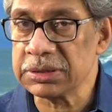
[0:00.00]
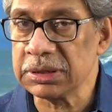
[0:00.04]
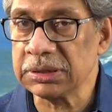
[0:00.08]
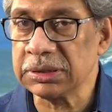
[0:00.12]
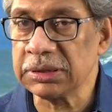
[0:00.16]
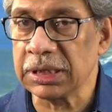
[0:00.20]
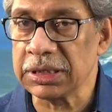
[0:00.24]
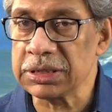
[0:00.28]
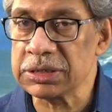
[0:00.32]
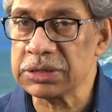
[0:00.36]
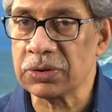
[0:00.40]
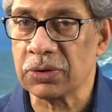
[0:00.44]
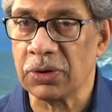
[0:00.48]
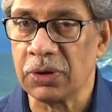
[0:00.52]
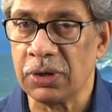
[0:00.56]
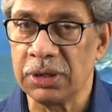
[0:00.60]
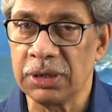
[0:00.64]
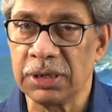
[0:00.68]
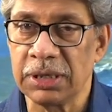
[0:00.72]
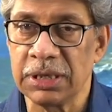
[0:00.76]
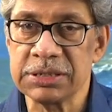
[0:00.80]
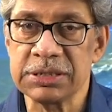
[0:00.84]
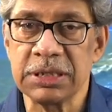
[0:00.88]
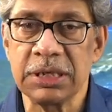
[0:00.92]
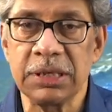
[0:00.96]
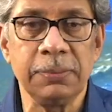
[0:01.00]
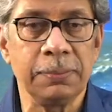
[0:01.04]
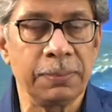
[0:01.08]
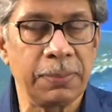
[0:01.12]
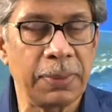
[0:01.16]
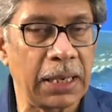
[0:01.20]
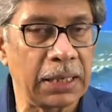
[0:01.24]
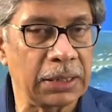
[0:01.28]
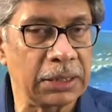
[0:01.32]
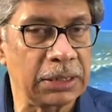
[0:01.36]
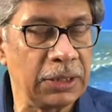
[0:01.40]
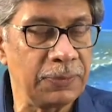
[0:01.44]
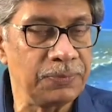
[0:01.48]
that is called as an
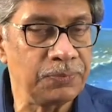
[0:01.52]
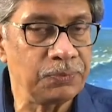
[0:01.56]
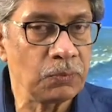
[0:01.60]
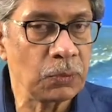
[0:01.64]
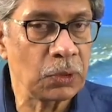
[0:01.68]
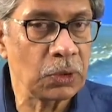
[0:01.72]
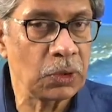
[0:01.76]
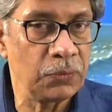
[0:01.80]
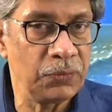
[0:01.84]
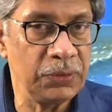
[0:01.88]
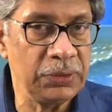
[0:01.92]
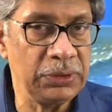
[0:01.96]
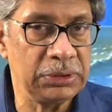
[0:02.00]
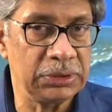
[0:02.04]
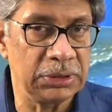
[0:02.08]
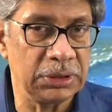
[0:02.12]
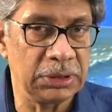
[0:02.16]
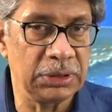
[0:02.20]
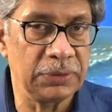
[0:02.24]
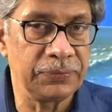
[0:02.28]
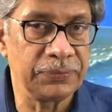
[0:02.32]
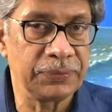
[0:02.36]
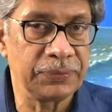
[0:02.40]
impact winter.